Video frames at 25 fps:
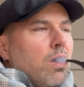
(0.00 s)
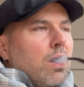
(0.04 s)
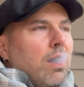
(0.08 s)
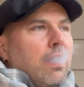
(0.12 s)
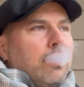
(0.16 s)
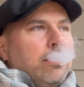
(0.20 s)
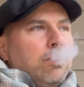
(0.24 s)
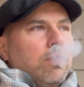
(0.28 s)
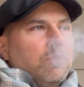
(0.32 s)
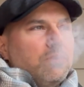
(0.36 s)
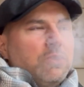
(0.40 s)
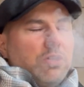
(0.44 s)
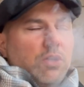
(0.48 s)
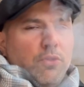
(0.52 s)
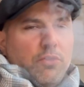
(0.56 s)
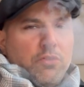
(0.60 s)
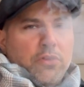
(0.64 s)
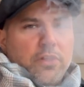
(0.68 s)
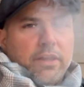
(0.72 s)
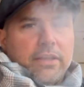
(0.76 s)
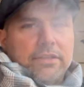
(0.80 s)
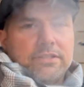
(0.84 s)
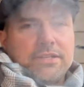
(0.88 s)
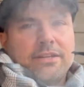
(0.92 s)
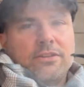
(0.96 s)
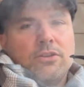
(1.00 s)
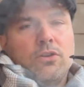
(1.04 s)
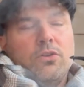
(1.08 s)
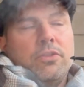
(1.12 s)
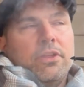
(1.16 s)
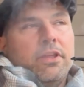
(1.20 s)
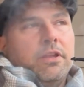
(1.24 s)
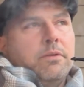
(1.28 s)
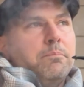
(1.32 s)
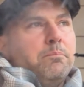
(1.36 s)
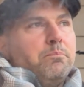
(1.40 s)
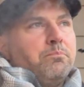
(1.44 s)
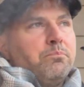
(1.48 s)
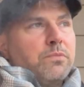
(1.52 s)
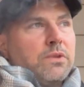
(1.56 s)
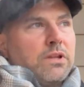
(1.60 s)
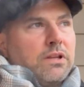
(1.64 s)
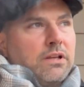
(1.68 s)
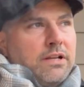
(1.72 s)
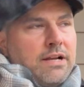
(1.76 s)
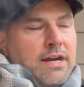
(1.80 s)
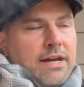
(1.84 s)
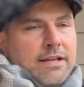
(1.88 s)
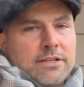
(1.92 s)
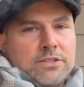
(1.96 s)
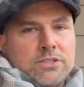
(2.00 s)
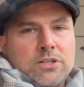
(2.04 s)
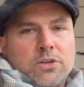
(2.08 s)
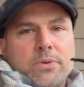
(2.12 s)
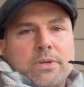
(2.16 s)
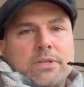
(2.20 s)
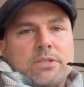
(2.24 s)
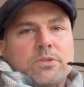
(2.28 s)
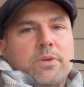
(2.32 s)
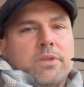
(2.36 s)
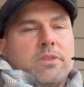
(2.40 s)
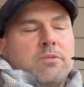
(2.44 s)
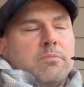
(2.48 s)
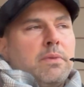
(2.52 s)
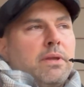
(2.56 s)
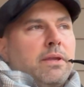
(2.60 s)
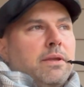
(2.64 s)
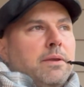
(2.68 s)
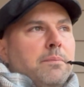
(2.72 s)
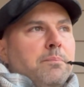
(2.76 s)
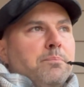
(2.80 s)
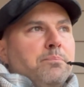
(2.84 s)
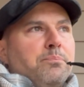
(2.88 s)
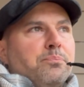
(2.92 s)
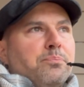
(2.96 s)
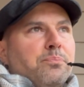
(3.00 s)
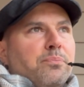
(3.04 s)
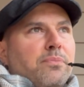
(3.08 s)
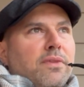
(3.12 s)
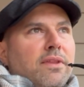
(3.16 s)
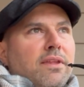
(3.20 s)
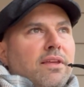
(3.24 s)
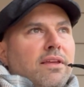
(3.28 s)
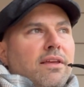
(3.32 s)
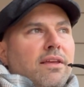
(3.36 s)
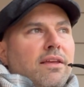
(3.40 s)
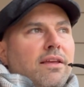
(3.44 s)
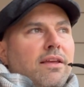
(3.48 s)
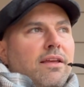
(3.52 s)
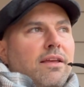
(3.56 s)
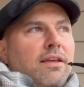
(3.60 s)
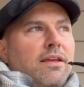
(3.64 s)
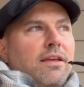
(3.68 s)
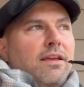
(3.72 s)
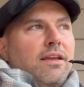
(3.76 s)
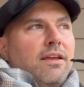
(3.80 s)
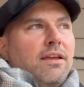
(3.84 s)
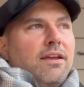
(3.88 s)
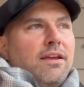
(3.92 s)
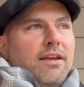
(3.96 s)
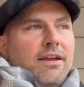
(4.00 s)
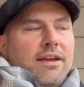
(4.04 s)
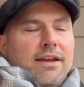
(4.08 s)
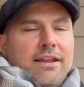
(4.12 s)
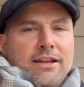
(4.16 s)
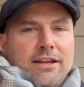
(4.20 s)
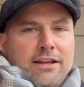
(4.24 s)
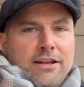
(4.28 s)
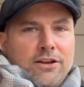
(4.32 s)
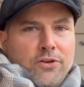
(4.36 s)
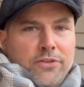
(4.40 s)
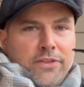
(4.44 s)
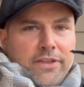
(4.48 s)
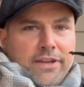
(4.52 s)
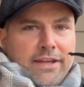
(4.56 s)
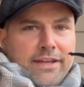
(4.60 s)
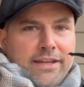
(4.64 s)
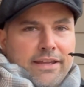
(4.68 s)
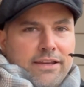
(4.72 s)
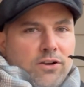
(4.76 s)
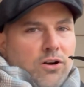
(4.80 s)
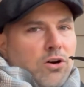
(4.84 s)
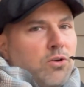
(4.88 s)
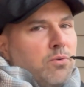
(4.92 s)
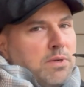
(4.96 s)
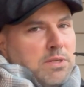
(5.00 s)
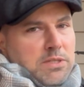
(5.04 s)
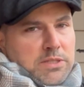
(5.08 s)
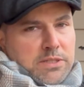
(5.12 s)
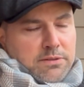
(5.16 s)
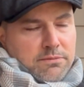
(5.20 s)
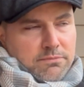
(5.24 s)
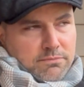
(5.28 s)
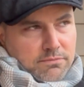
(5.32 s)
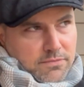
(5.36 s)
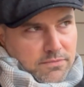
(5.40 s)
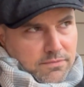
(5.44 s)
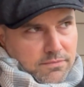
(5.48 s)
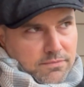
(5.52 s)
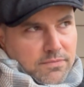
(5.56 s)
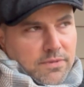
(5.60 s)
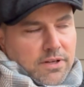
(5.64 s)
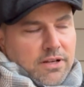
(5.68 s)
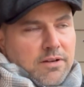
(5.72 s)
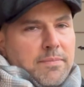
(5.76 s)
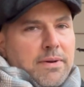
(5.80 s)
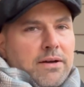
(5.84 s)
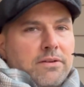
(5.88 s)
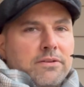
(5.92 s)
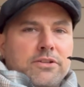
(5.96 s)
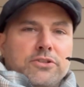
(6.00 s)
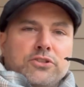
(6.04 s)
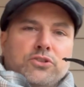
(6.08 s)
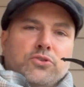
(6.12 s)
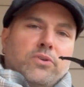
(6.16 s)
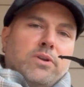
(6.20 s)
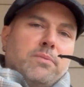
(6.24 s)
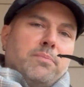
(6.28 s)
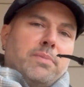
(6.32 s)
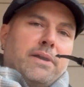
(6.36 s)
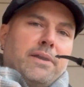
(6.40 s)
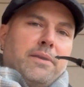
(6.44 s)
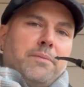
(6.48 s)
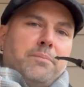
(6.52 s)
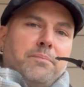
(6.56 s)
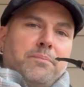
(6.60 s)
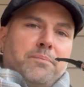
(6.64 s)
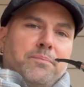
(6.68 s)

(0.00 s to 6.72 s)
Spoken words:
I know 2 things. I know that God is always with me, and I know that I can always come out and enjoy a pipe.